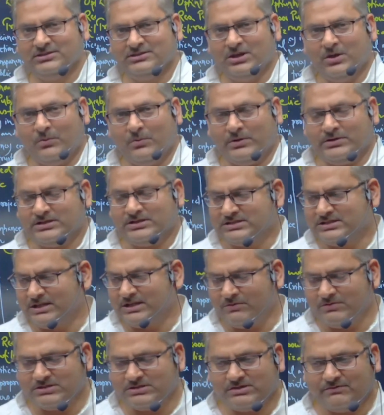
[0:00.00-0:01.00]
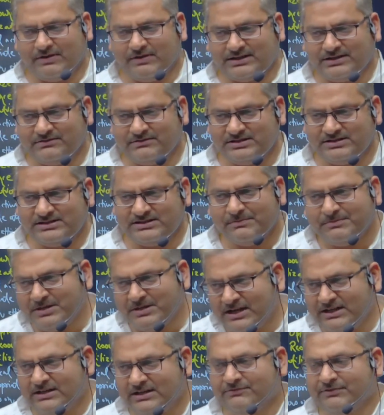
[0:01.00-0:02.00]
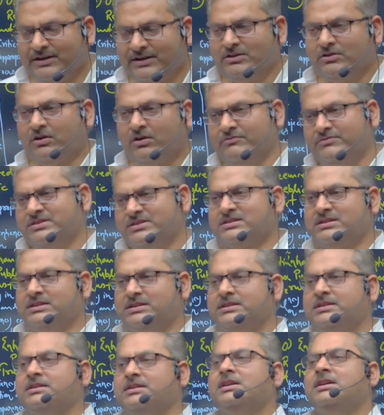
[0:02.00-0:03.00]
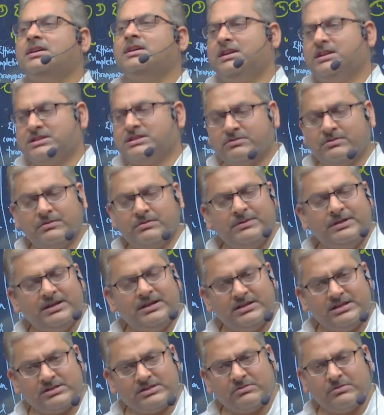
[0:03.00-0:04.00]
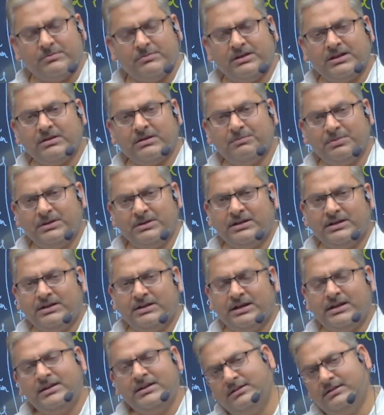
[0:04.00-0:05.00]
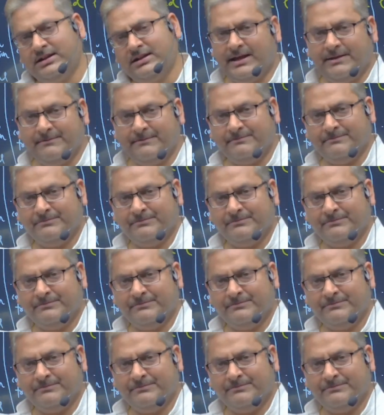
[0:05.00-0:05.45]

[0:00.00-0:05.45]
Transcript: where the sequence of activities have been identified, obviously this will be completed in time.